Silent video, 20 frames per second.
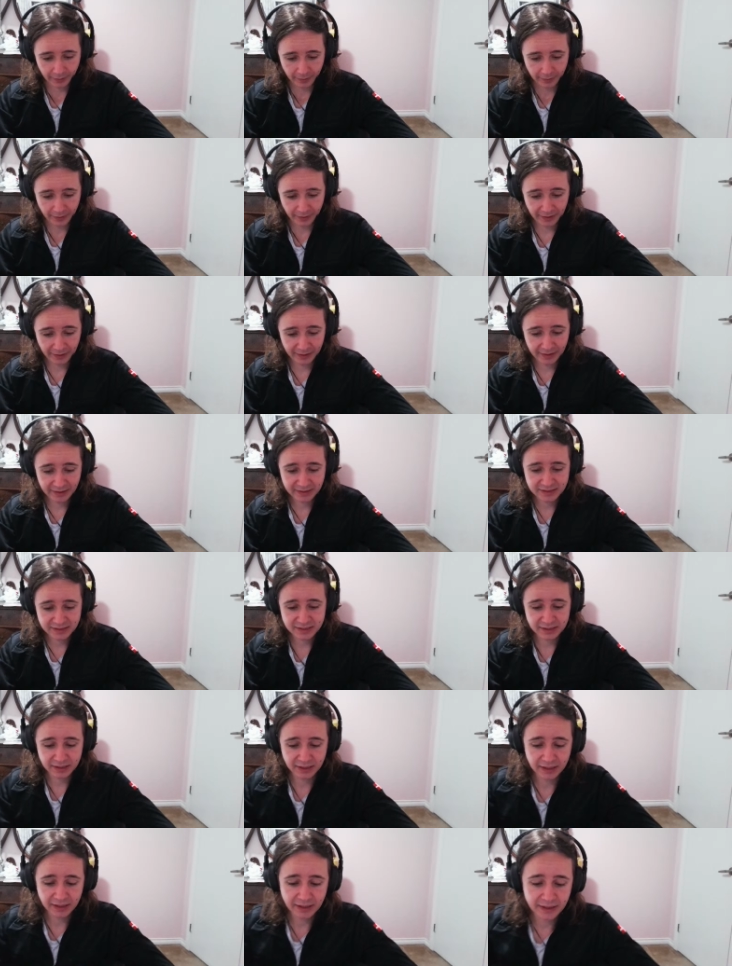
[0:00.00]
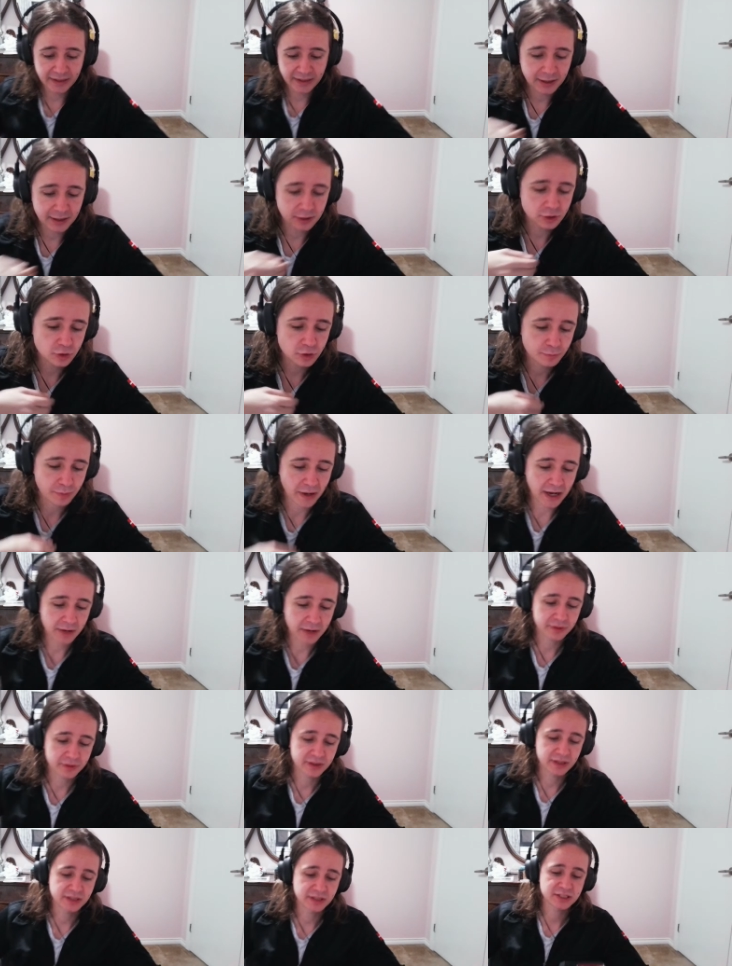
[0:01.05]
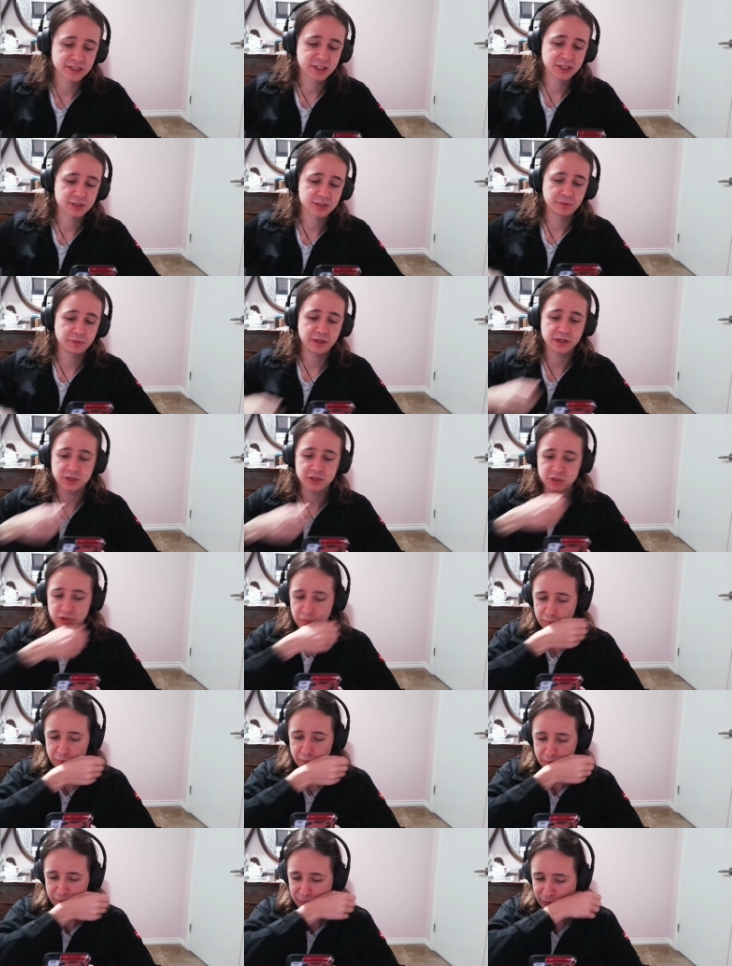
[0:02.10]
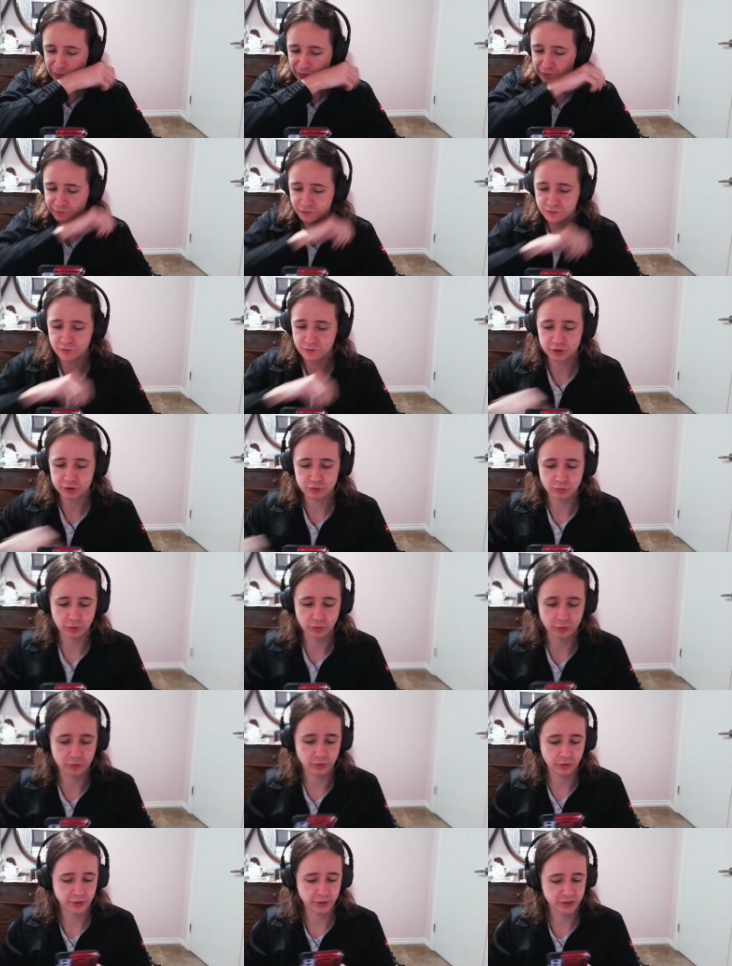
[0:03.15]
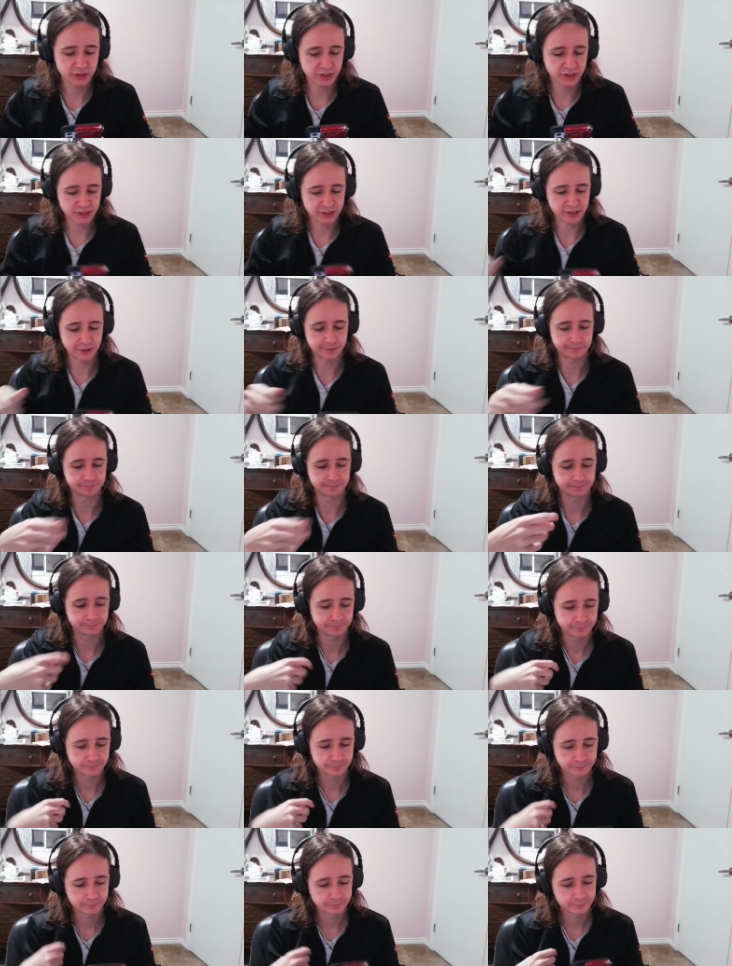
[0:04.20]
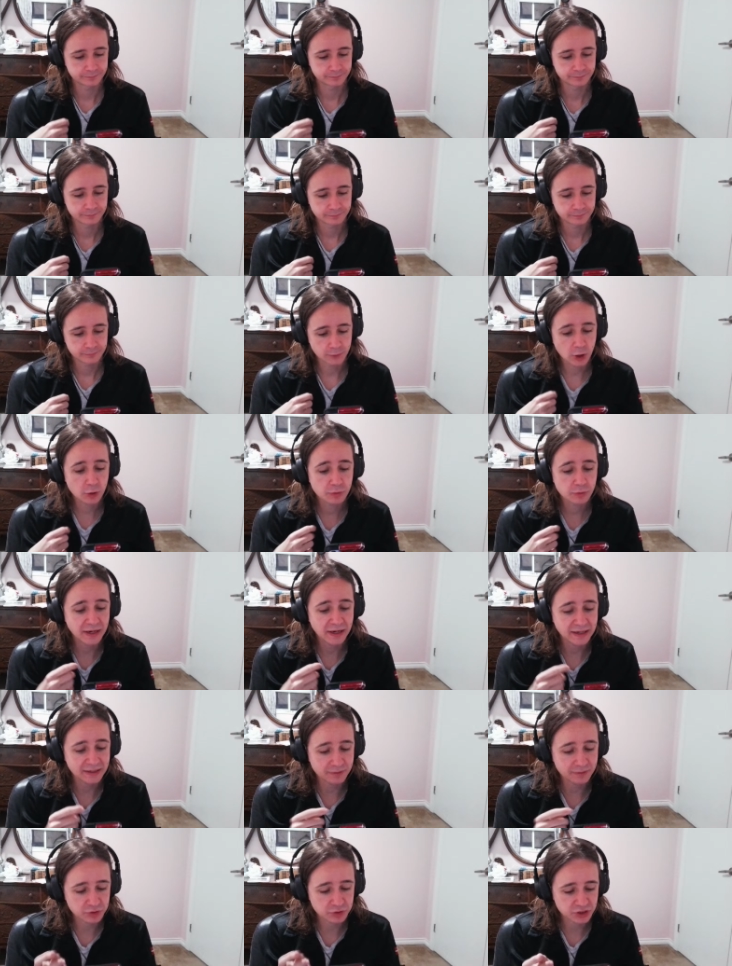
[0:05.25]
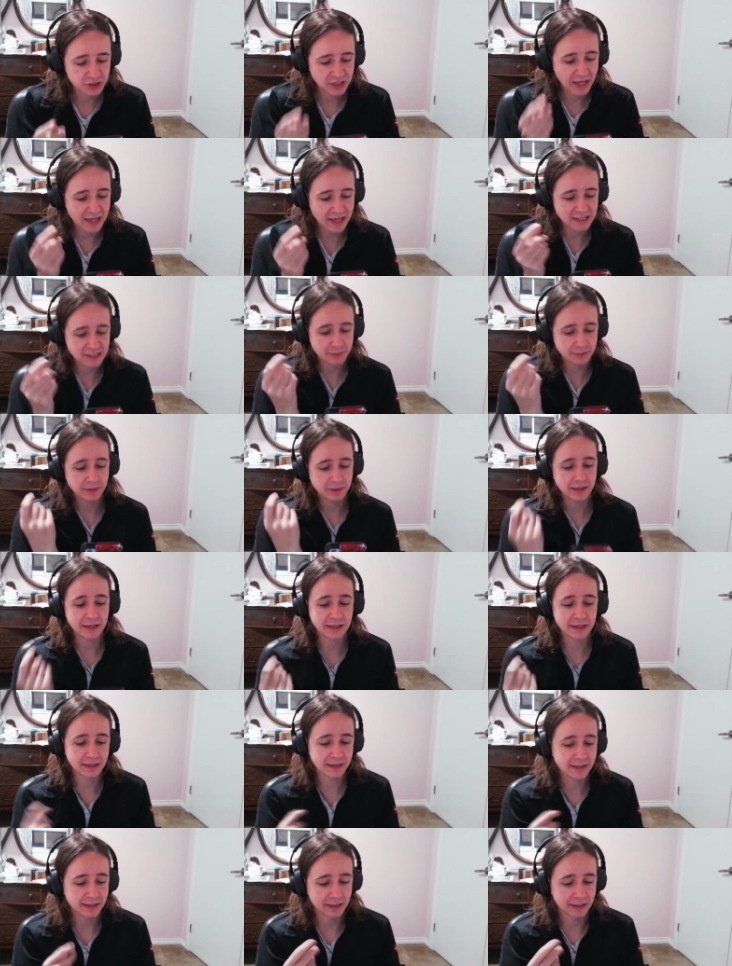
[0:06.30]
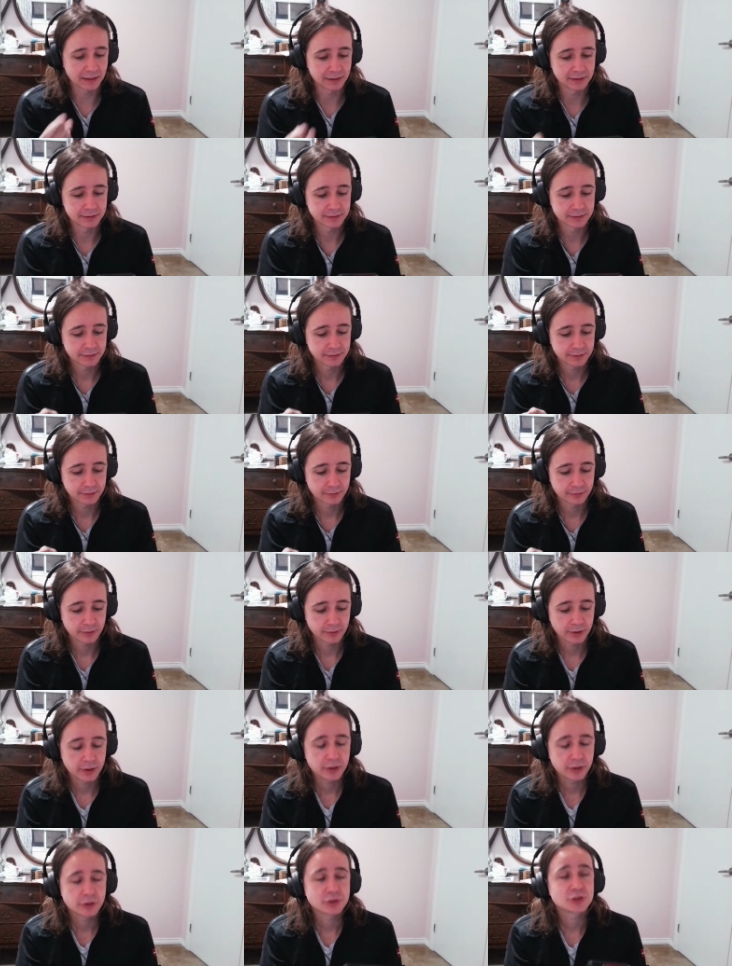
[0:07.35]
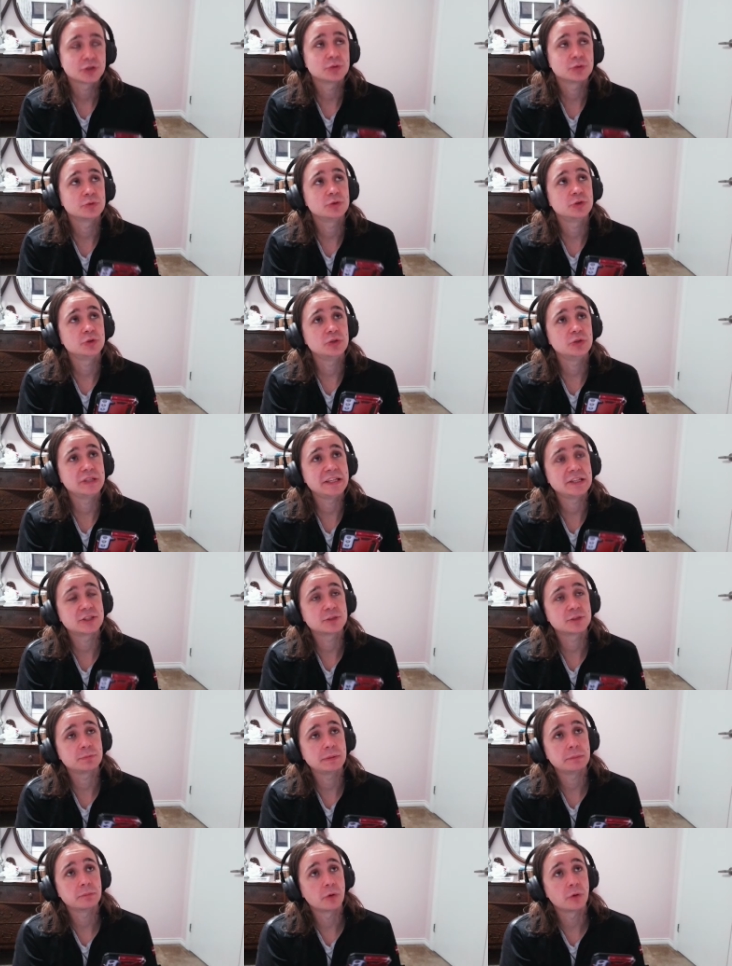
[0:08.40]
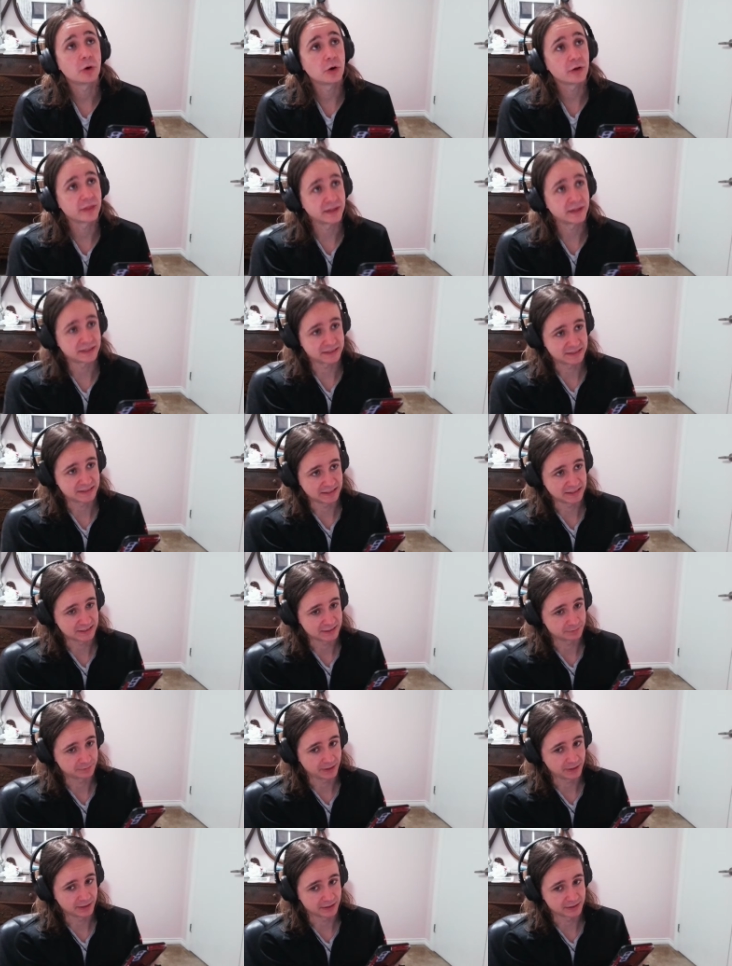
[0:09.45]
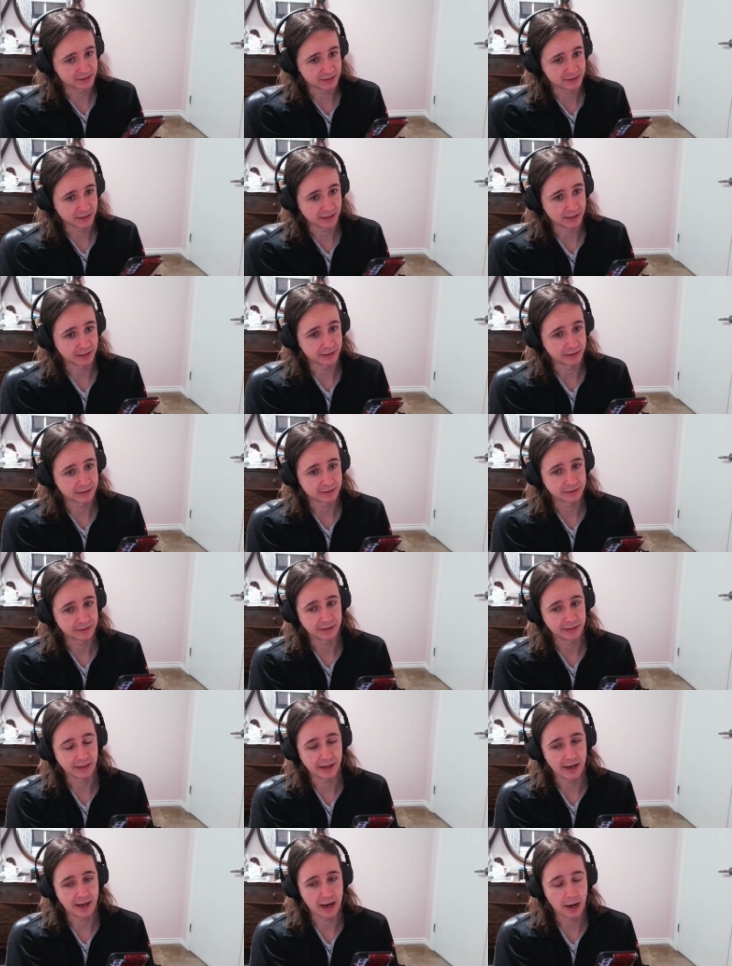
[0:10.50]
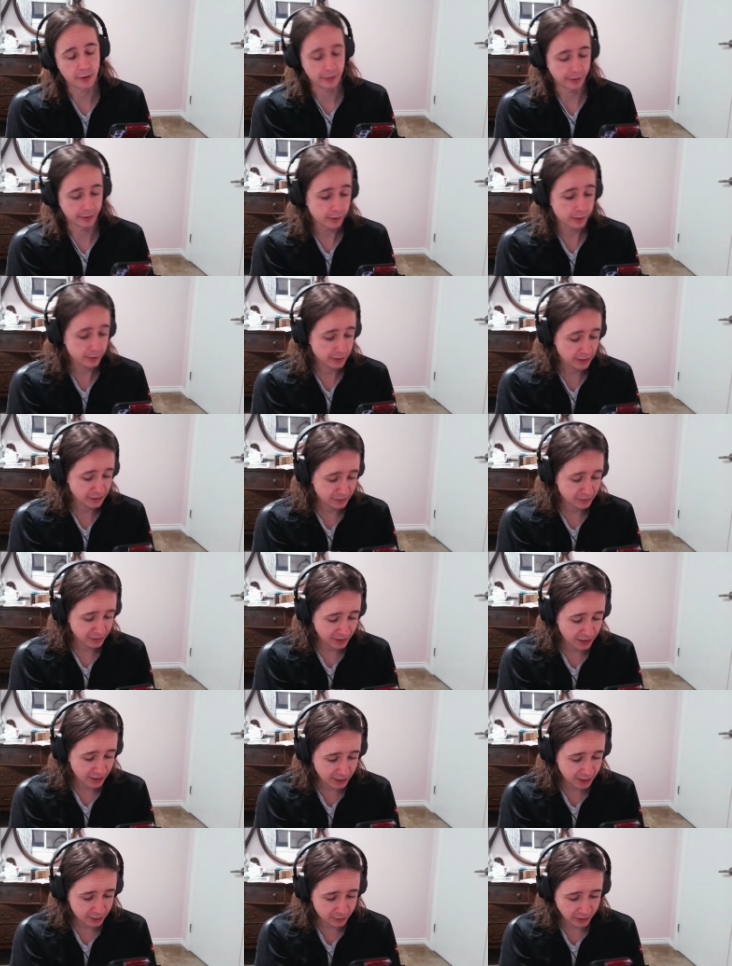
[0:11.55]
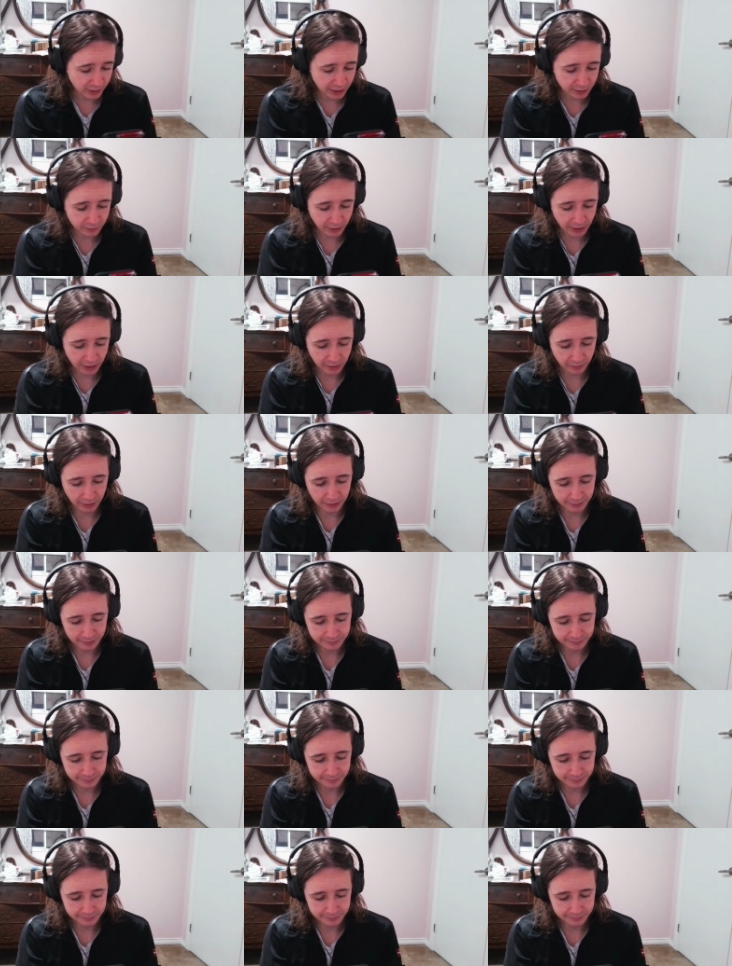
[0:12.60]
It is illegal to park within 6 meters of a crosswalk or intersection. Alright, it was asking me illegal. So you need to be more than 6 meters ahead. Yeah, okay. Okay, great.